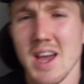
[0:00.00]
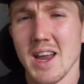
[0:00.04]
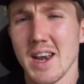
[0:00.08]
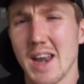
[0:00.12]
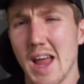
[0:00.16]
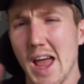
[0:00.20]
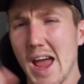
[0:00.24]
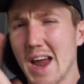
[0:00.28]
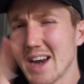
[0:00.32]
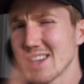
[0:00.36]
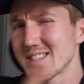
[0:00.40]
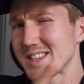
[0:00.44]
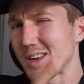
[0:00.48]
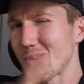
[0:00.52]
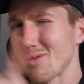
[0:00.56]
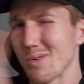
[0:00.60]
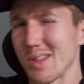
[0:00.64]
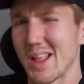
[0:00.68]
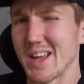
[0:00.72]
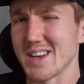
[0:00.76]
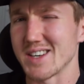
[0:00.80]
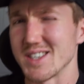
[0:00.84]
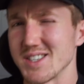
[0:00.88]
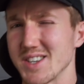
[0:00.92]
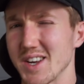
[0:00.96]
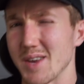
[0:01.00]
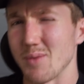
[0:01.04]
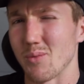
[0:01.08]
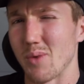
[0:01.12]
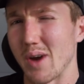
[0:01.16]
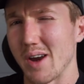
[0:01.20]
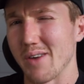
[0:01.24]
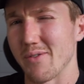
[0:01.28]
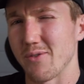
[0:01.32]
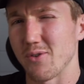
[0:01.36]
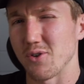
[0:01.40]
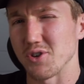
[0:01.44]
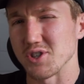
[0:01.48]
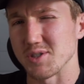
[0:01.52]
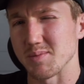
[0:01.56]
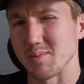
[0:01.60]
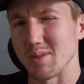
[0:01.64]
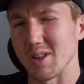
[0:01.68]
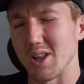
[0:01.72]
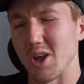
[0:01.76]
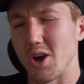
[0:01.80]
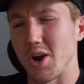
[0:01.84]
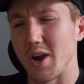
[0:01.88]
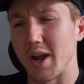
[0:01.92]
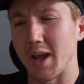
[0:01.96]
Now, how does that relate to deep
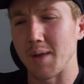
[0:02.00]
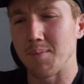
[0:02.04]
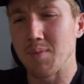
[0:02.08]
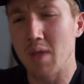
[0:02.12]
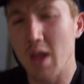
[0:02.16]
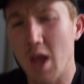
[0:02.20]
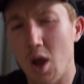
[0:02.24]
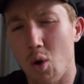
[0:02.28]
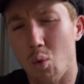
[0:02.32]
reinforcement learning?